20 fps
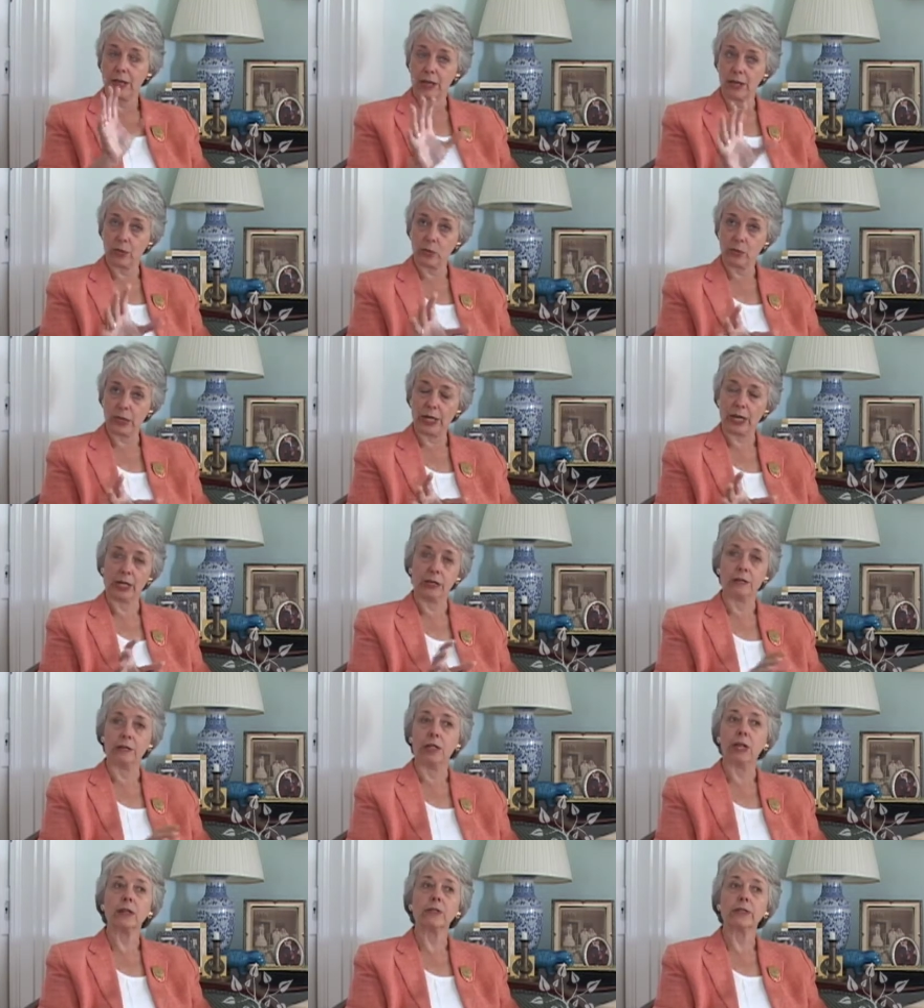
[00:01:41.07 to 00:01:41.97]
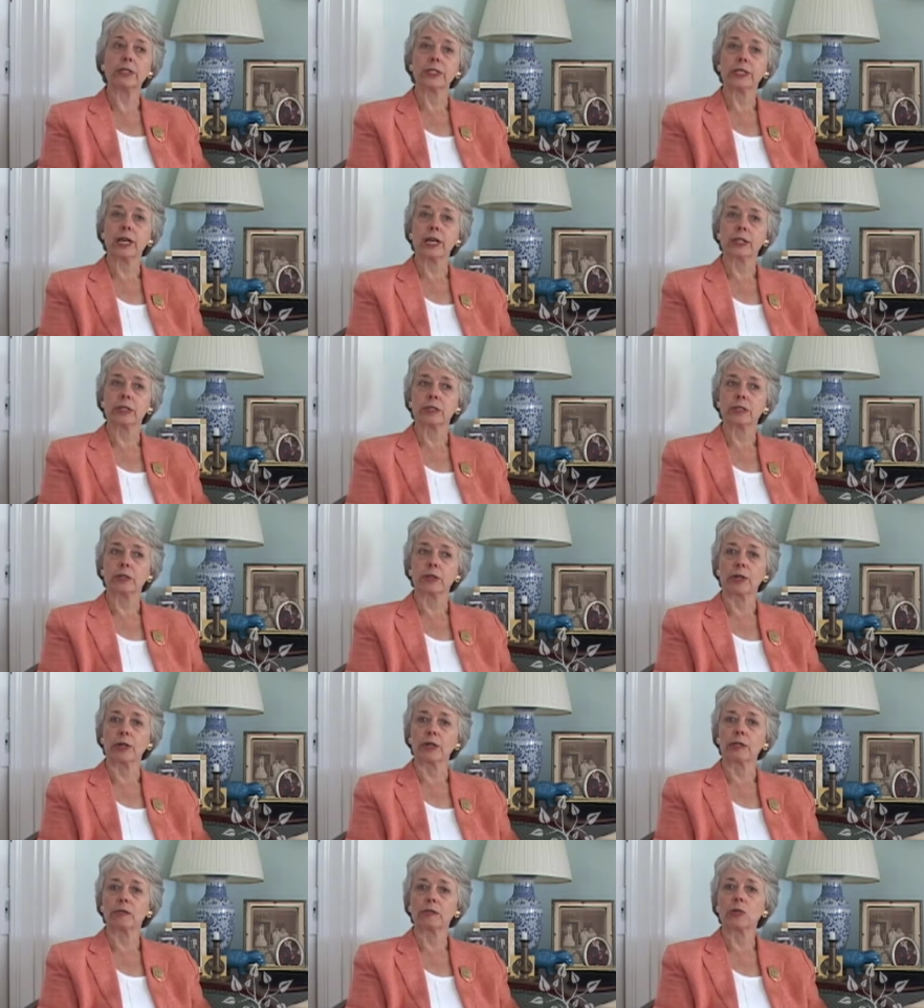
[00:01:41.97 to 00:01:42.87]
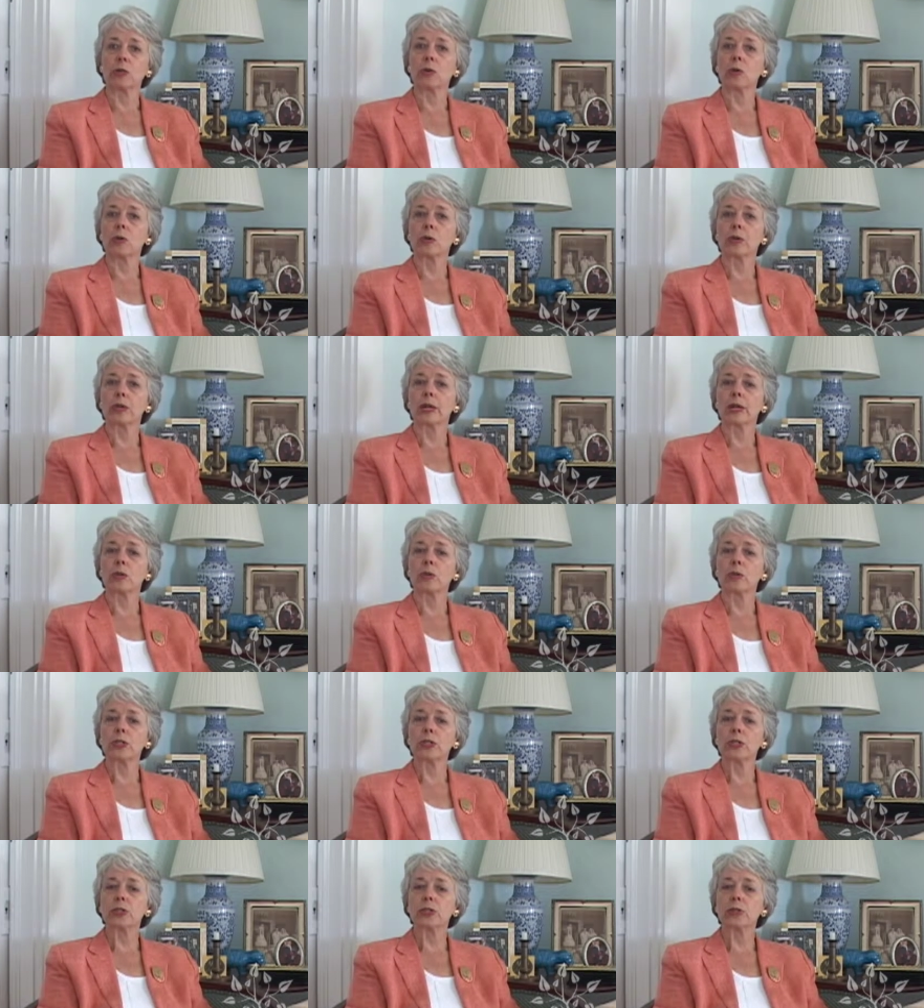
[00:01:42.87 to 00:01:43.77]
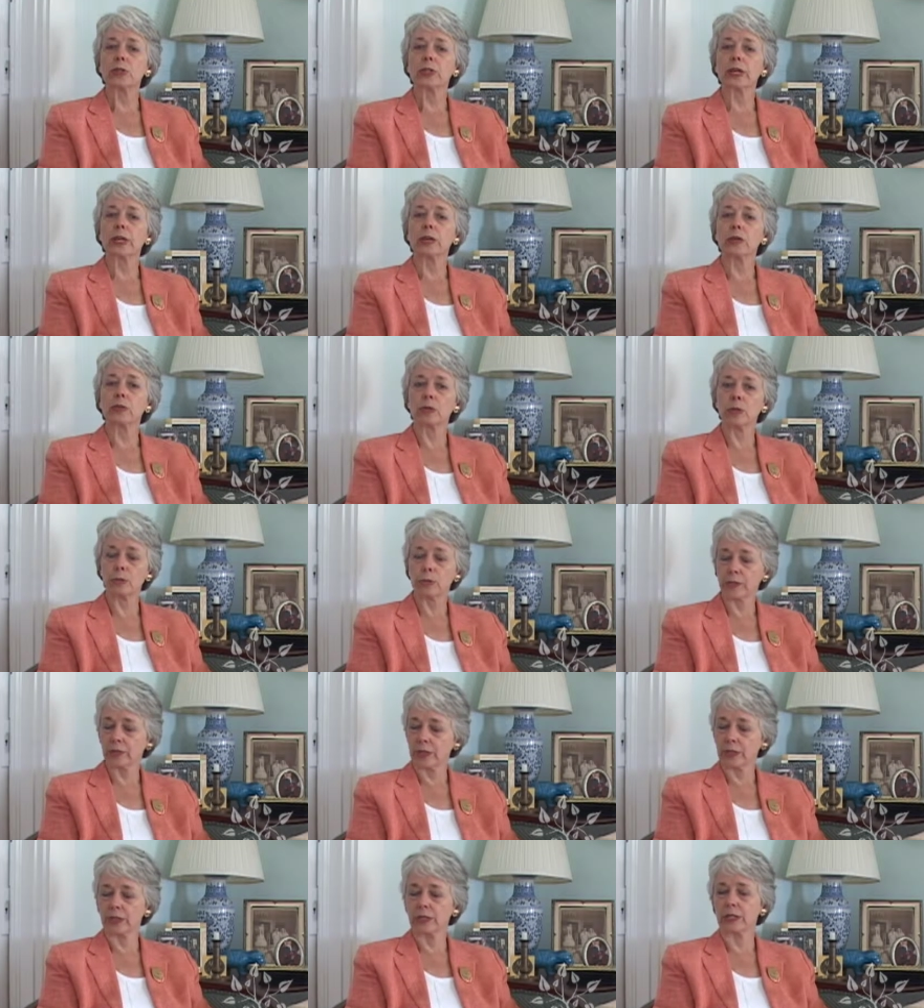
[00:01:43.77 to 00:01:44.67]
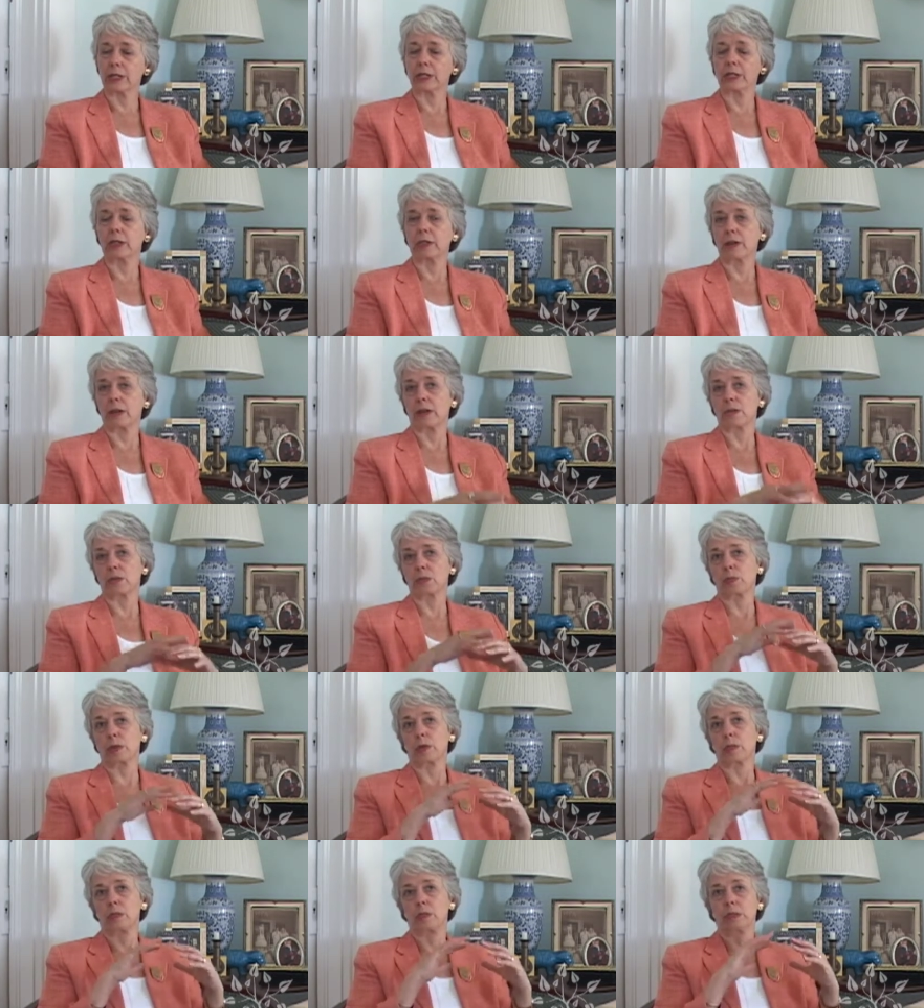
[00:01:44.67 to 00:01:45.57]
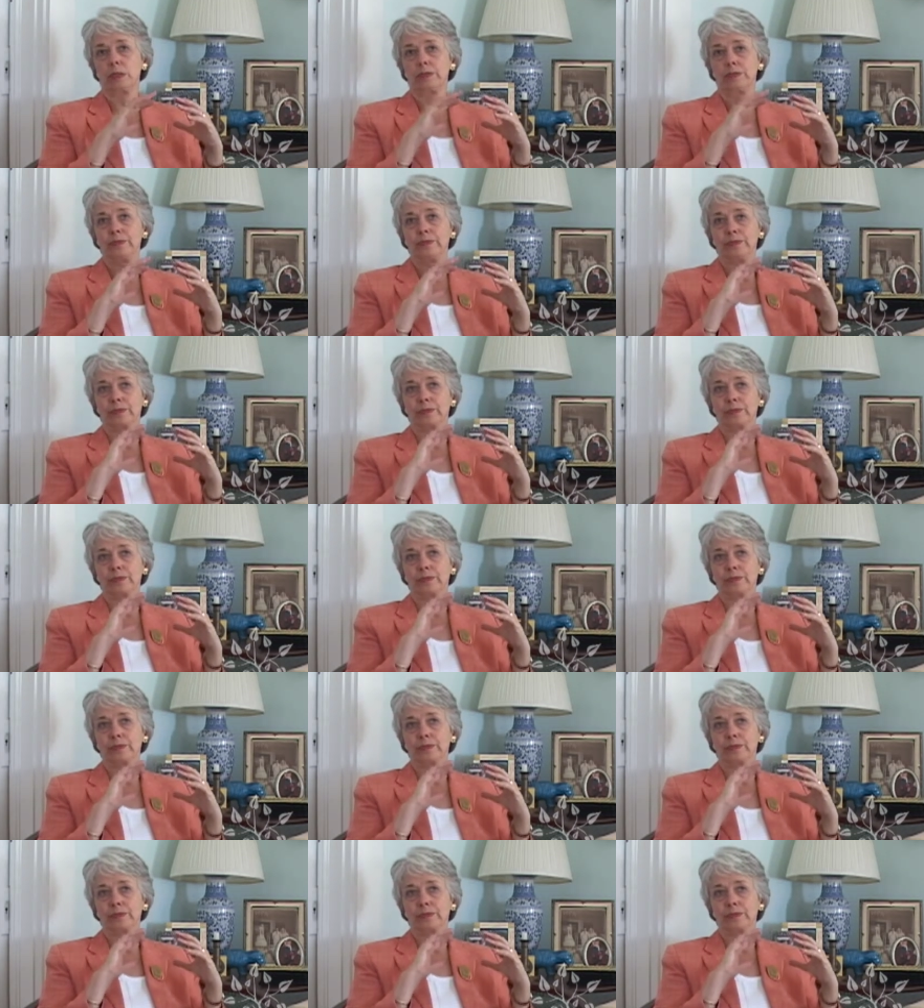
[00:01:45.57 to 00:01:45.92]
And we got involved in that on the ground floor, and we took a group of Kentucky craftspeople